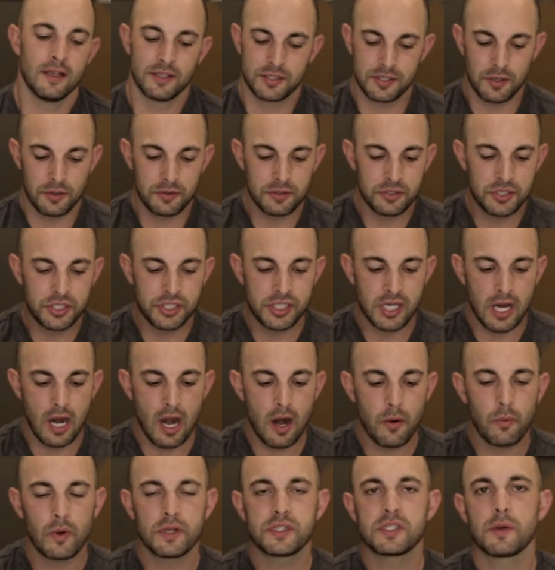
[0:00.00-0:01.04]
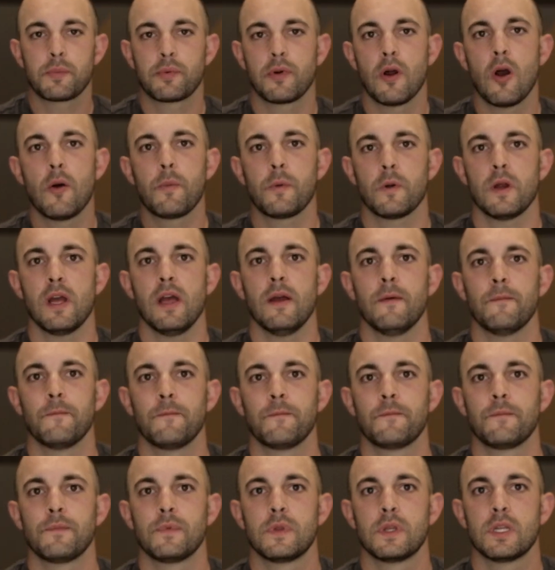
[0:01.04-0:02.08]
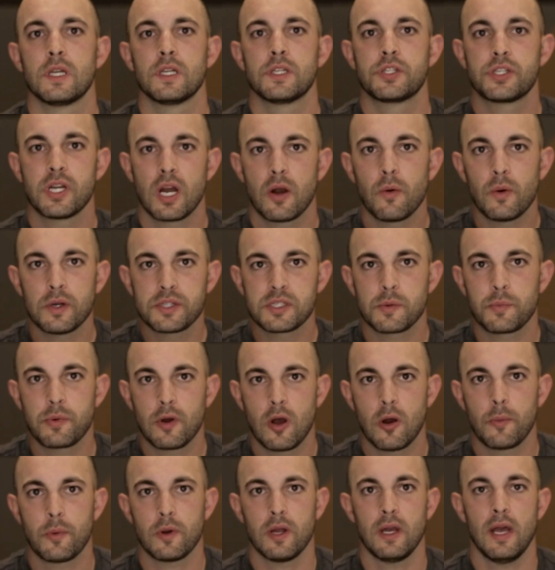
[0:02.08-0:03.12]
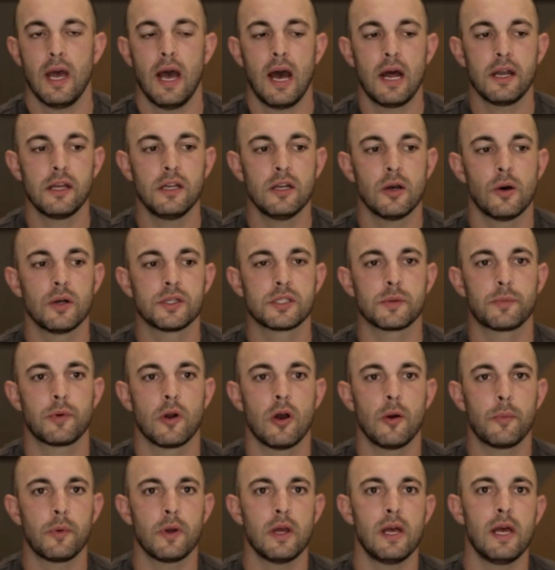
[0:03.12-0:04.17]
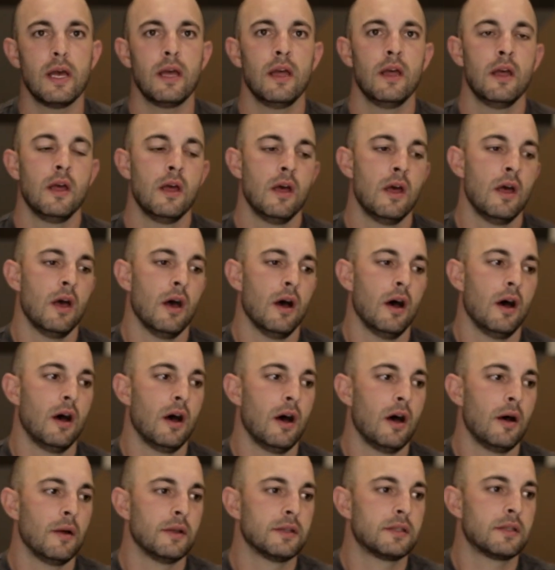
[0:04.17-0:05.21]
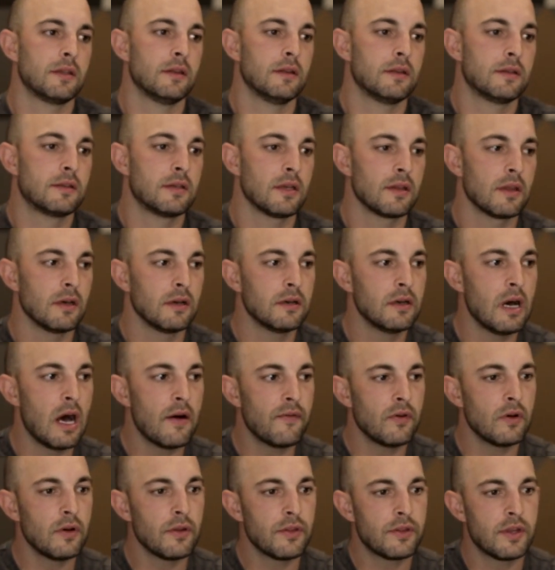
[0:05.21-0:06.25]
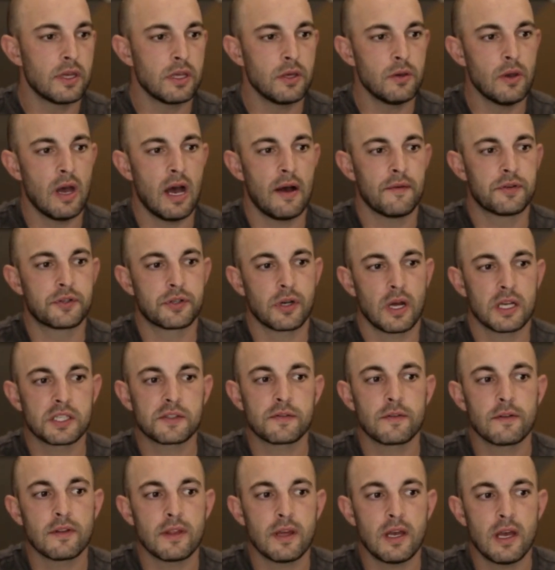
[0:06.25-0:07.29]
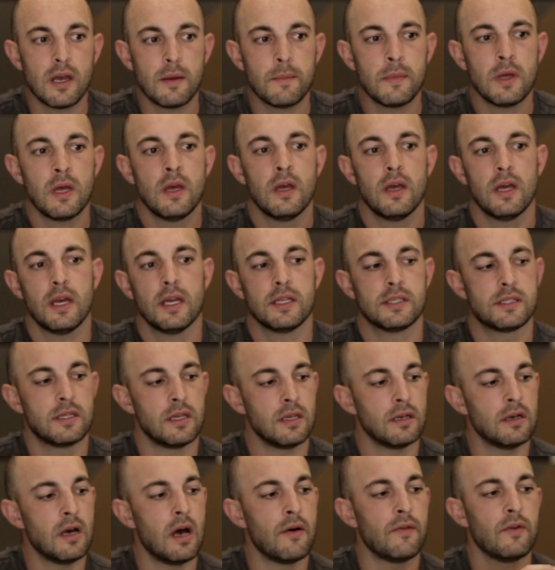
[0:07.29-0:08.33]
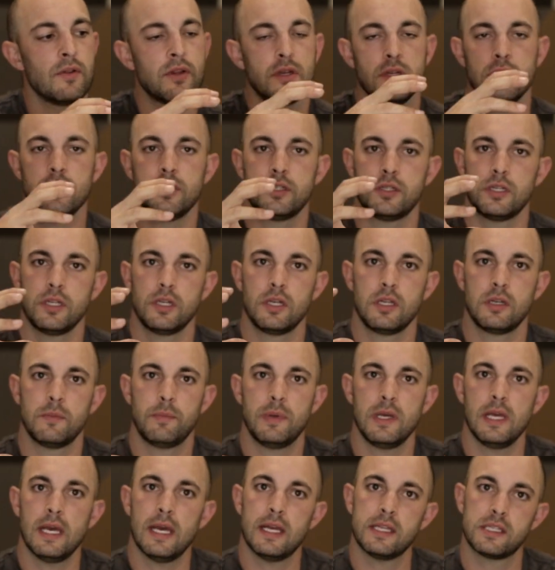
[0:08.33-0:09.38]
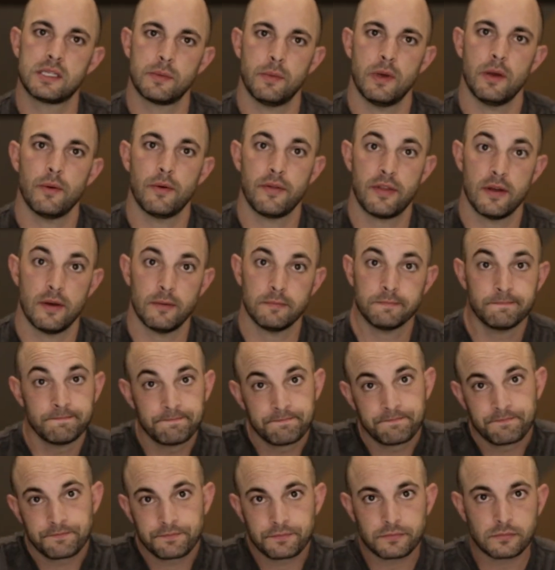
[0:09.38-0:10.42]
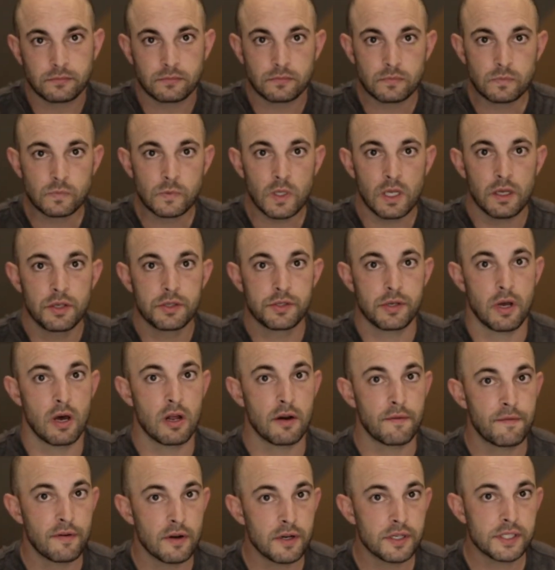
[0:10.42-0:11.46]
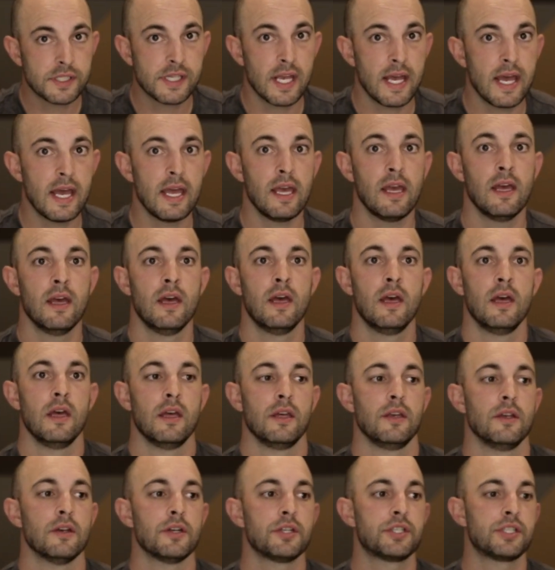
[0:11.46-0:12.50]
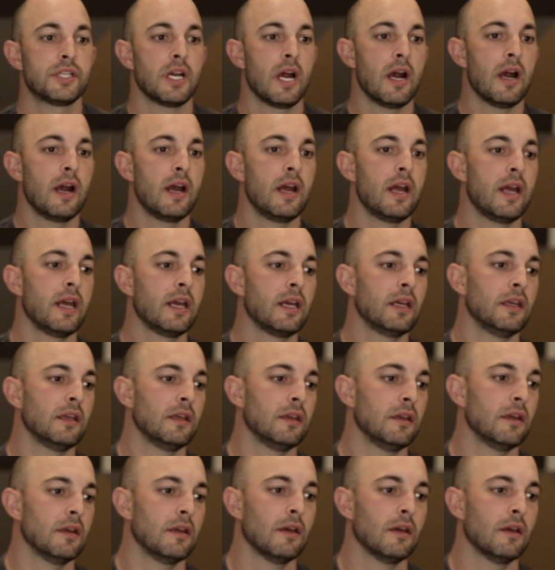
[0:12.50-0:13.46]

So share what's appropriate. Share what's appropriate. How do you know it's appropriate? Uh, to the level that you have trust for them is the level that you should be intimate with them. So on a first date, you're sharing